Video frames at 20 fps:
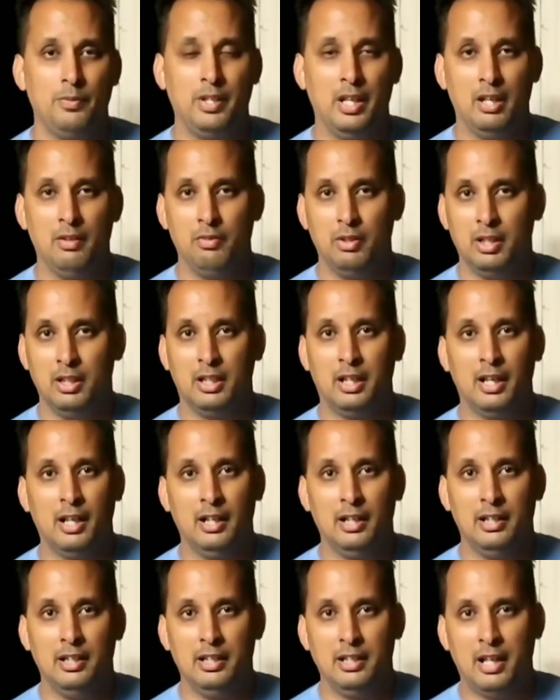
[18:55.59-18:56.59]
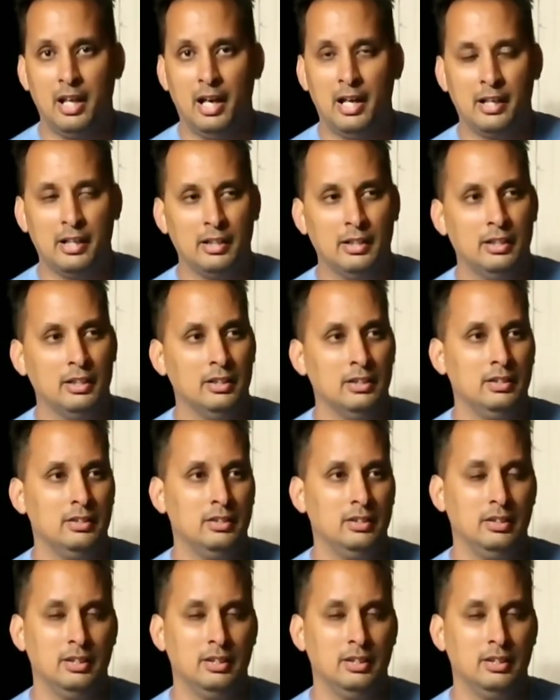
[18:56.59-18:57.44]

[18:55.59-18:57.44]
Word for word: David and Kelly in Canada.